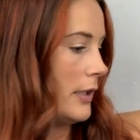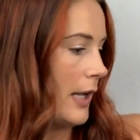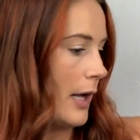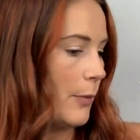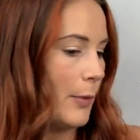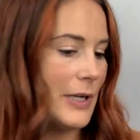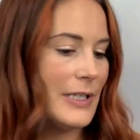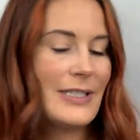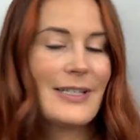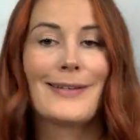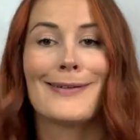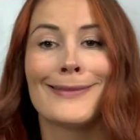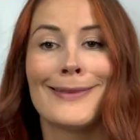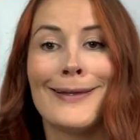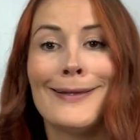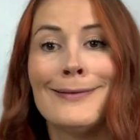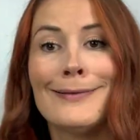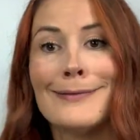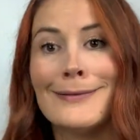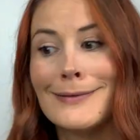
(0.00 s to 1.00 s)
Can't wait to get
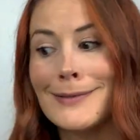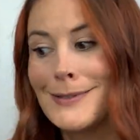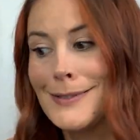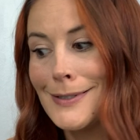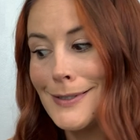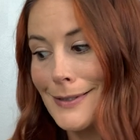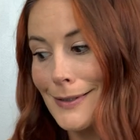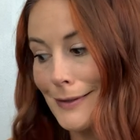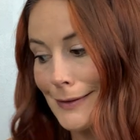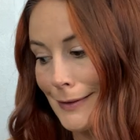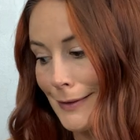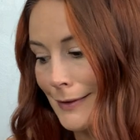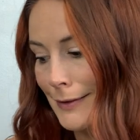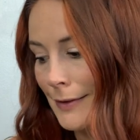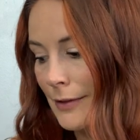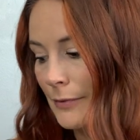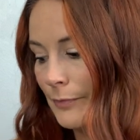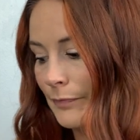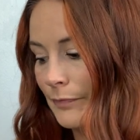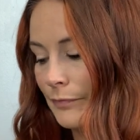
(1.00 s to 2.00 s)
that almost done.
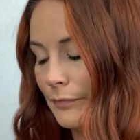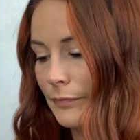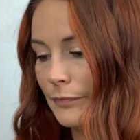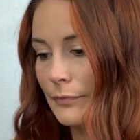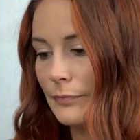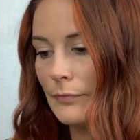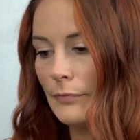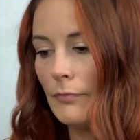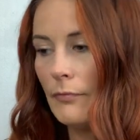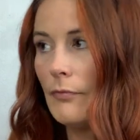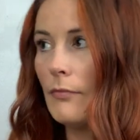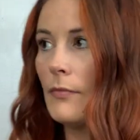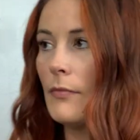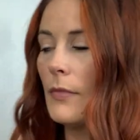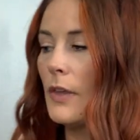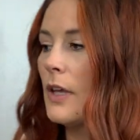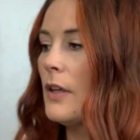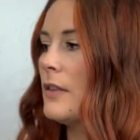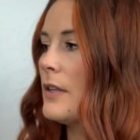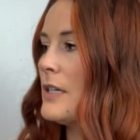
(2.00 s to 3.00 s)

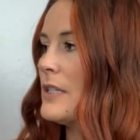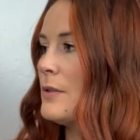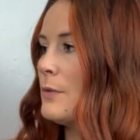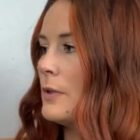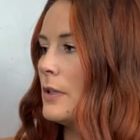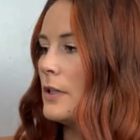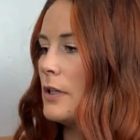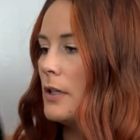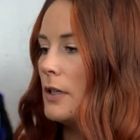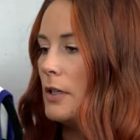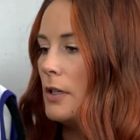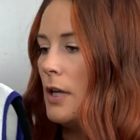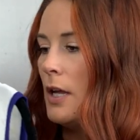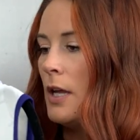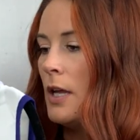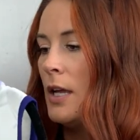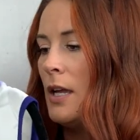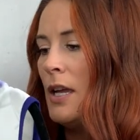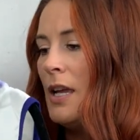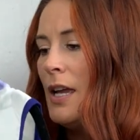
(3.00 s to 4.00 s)
This one
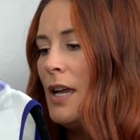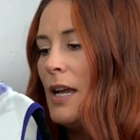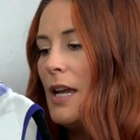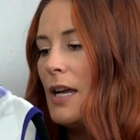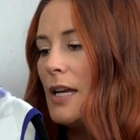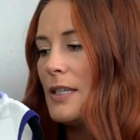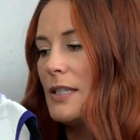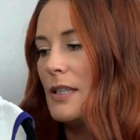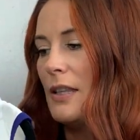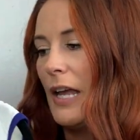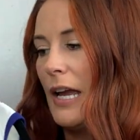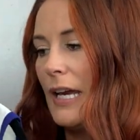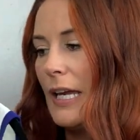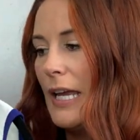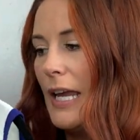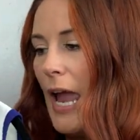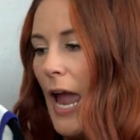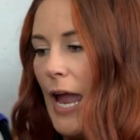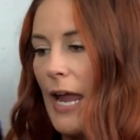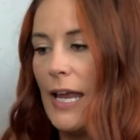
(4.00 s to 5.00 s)
is
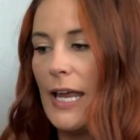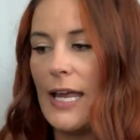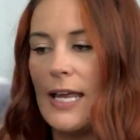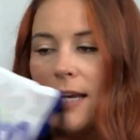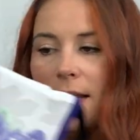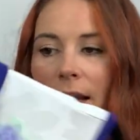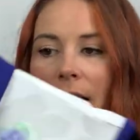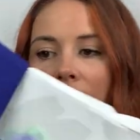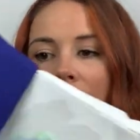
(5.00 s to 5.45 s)
Lady Hagen.